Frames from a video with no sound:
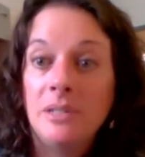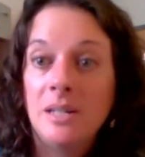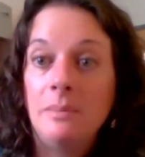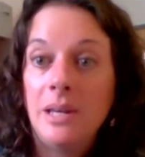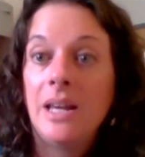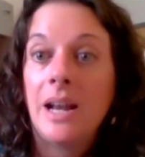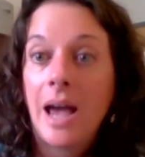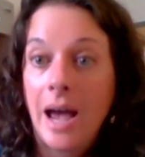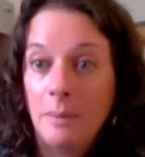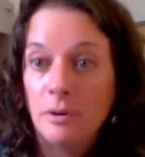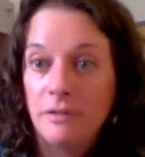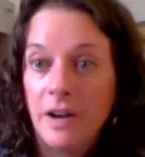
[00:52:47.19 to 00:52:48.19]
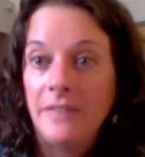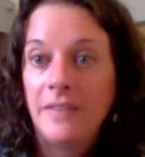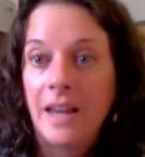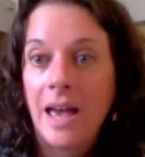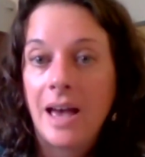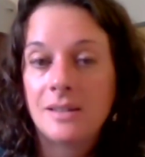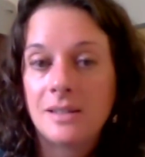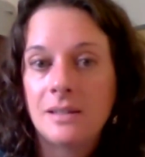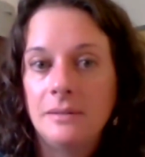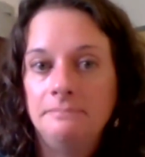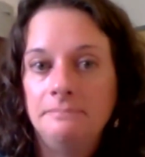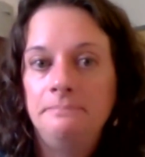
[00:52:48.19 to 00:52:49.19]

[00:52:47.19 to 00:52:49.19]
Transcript: to me and I provide the gas.